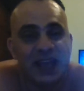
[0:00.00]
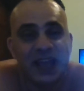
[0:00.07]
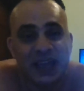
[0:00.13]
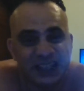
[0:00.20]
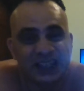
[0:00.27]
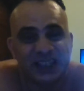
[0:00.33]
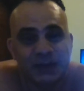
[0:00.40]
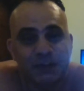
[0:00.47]

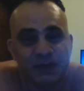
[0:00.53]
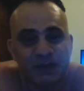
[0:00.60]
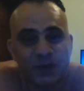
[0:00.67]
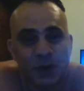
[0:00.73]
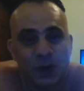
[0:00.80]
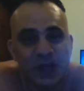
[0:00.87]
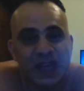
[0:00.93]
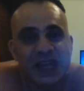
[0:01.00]
as I said
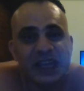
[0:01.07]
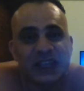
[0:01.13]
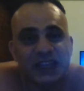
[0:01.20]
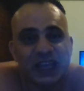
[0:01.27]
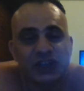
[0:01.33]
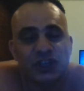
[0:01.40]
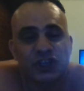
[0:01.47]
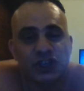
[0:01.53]
before,
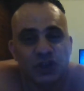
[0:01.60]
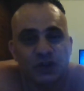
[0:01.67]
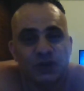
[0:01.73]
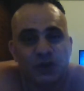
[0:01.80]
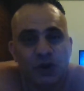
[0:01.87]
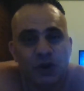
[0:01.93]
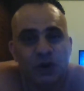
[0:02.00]
they should have